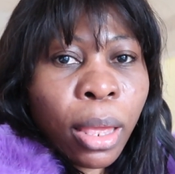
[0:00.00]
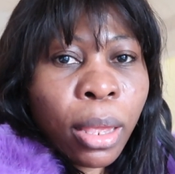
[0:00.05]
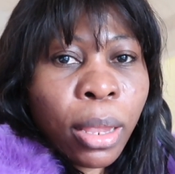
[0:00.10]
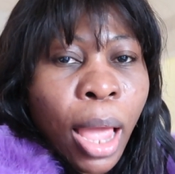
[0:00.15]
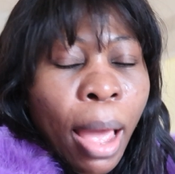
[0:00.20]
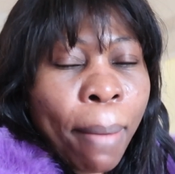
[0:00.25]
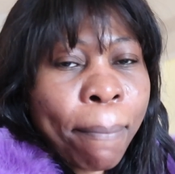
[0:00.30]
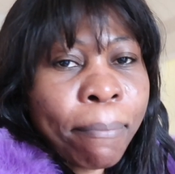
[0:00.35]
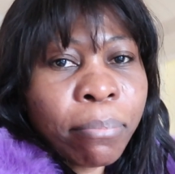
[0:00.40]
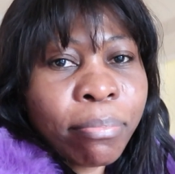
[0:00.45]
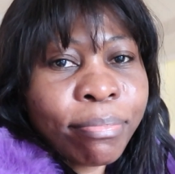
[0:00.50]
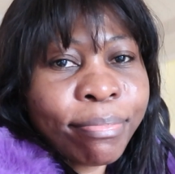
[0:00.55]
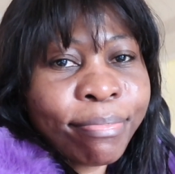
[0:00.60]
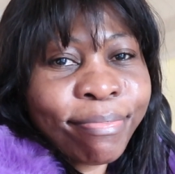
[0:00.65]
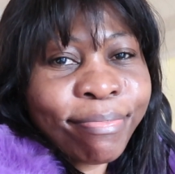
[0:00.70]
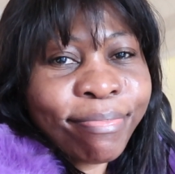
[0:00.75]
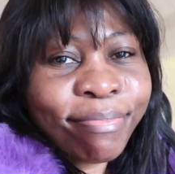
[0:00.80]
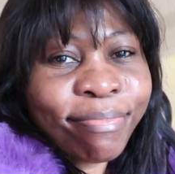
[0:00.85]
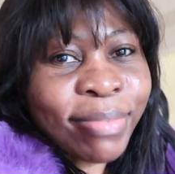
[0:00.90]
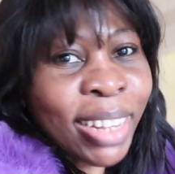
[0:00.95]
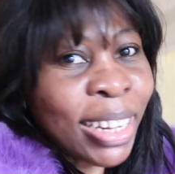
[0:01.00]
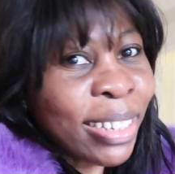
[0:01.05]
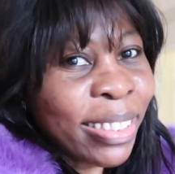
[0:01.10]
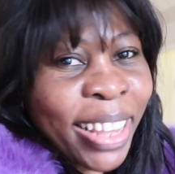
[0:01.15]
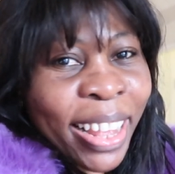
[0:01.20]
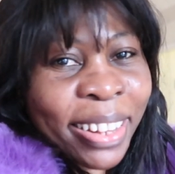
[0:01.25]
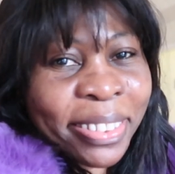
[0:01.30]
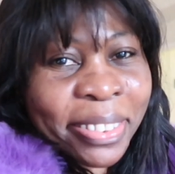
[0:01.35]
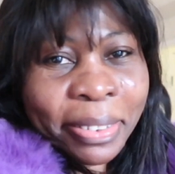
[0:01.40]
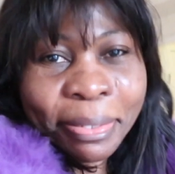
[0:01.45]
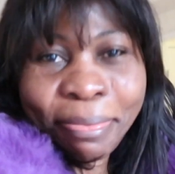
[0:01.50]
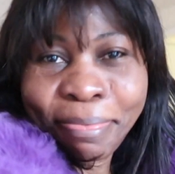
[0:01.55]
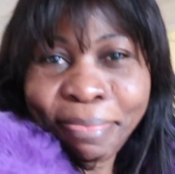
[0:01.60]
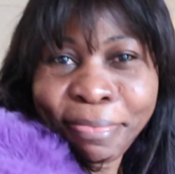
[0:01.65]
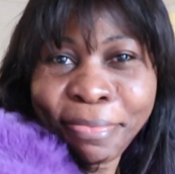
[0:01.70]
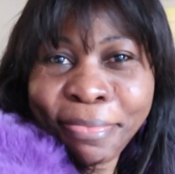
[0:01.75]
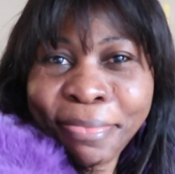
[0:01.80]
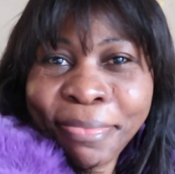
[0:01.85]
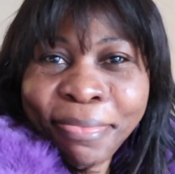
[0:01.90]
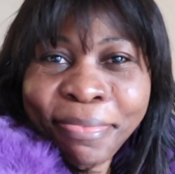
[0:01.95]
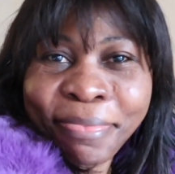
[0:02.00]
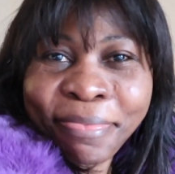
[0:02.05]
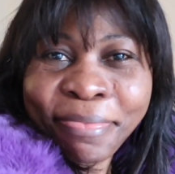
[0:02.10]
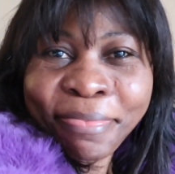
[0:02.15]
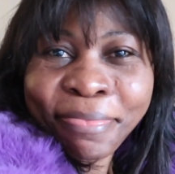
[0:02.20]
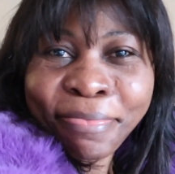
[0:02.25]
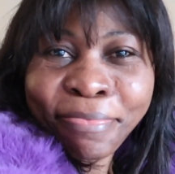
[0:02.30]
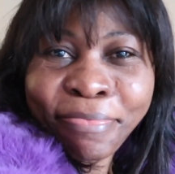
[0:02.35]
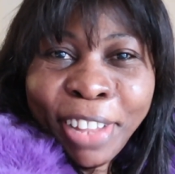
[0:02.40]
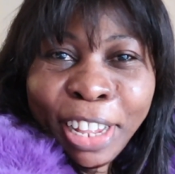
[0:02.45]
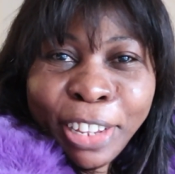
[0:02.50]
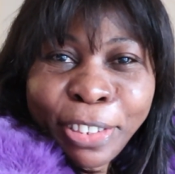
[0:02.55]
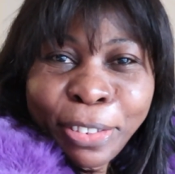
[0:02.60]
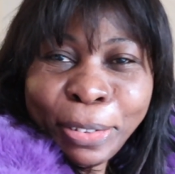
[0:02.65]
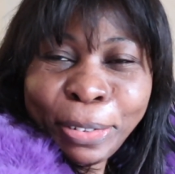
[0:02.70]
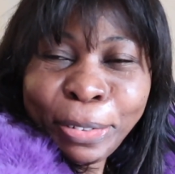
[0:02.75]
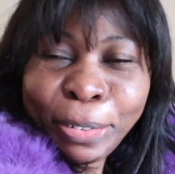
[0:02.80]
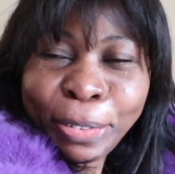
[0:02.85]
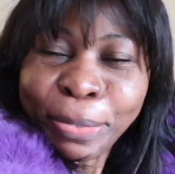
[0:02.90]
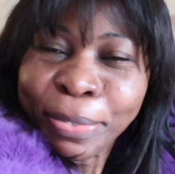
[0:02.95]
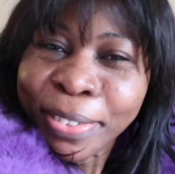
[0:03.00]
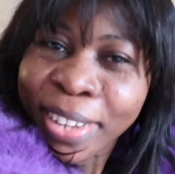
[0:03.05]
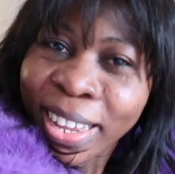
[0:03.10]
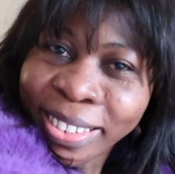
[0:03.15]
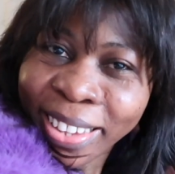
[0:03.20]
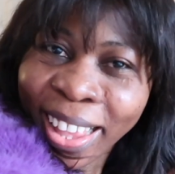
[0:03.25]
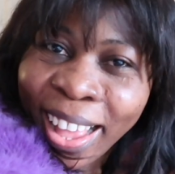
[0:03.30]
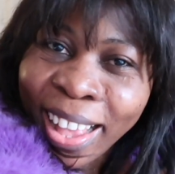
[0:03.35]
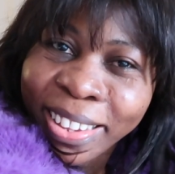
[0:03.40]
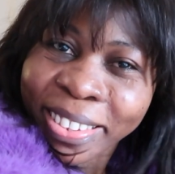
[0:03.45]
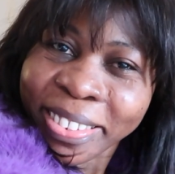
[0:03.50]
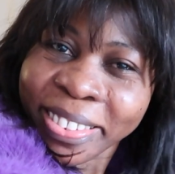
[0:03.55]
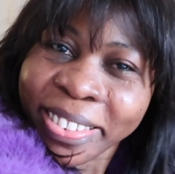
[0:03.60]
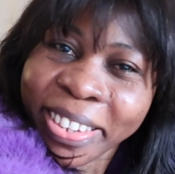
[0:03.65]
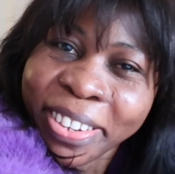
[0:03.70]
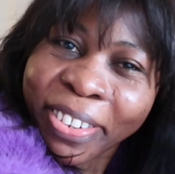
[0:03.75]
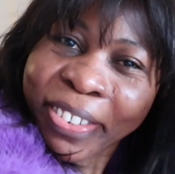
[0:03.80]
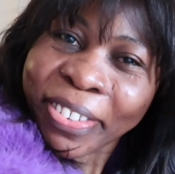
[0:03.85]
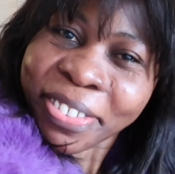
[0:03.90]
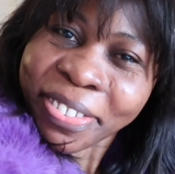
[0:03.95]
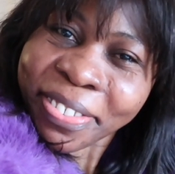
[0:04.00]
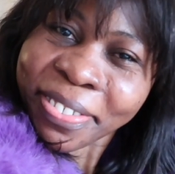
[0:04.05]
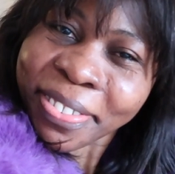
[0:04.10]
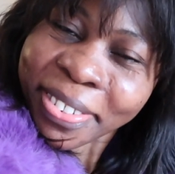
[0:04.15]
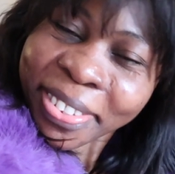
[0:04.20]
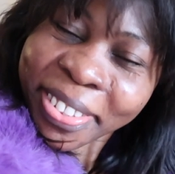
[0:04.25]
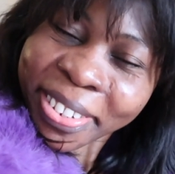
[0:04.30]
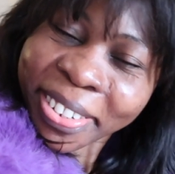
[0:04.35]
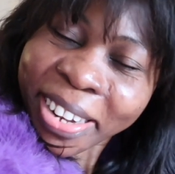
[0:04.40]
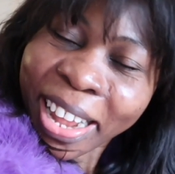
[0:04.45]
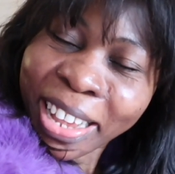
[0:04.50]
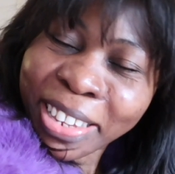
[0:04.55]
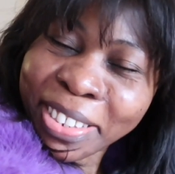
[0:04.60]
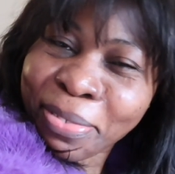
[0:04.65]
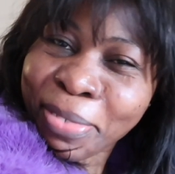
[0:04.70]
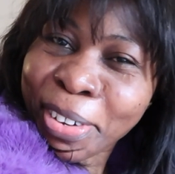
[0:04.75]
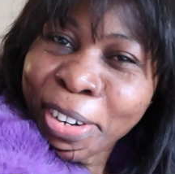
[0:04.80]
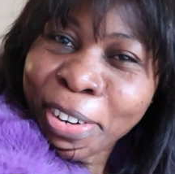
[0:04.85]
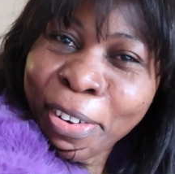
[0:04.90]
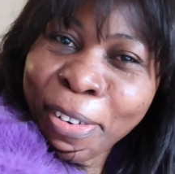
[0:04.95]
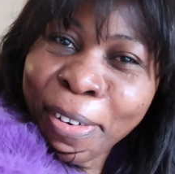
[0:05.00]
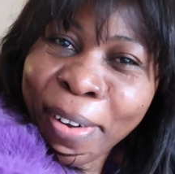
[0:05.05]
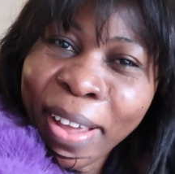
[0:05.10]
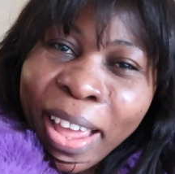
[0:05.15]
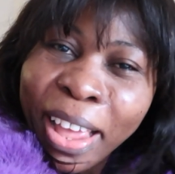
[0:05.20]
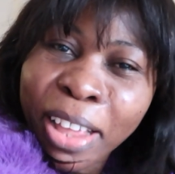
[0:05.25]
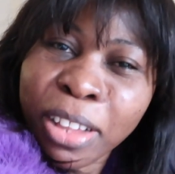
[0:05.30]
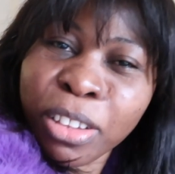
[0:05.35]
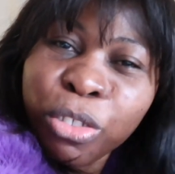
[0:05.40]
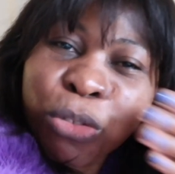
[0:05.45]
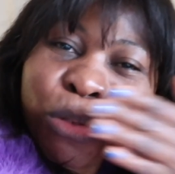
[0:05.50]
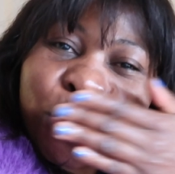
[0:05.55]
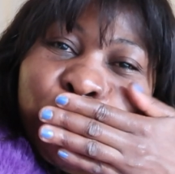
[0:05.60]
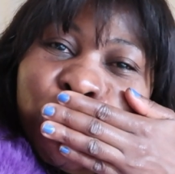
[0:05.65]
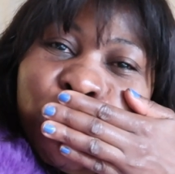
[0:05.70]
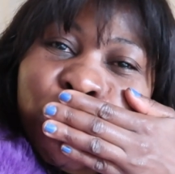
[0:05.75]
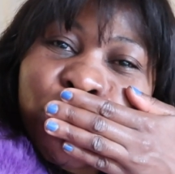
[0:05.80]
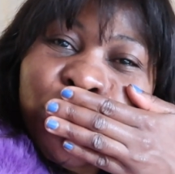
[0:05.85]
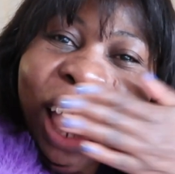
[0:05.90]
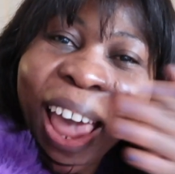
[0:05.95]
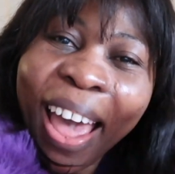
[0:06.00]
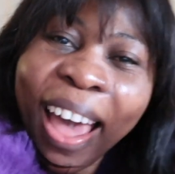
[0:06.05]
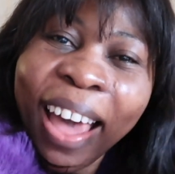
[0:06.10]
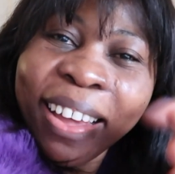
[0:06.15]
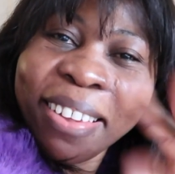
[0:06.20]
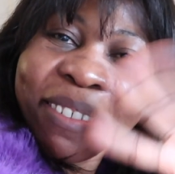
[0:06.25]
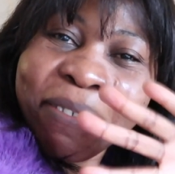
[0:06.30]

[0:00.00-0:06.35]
Yeah, that's it. So yes guys, see you in the next one, okay? Mwah.